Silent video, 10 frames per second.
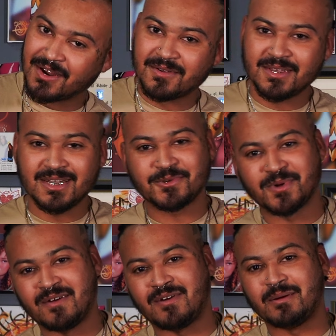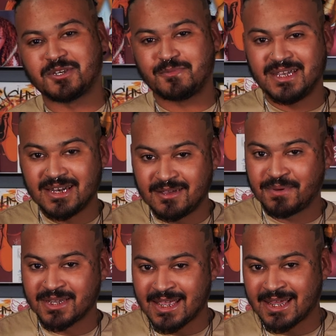know, it's whatever. I'm just being
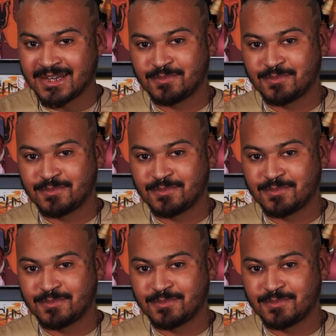nitpicky at this